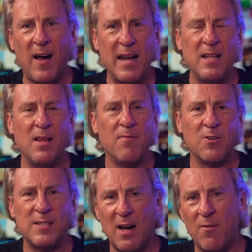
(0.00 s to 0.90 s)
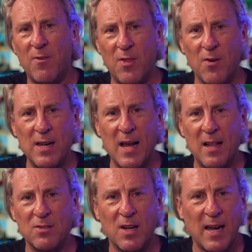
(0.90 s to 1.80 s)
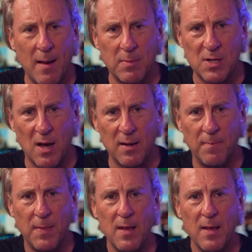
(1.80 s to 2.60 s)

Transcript: and finding them for sale for $30 on Amazon.